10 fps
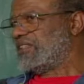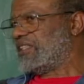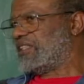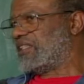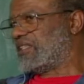
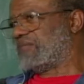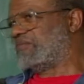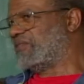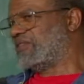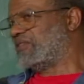it's a
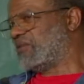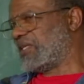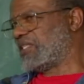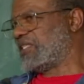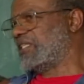
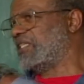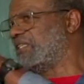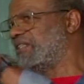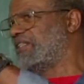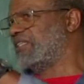question in
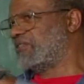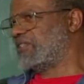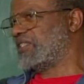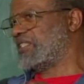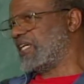her
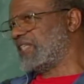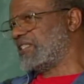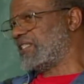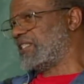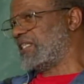interest,
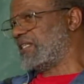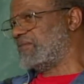actually, that I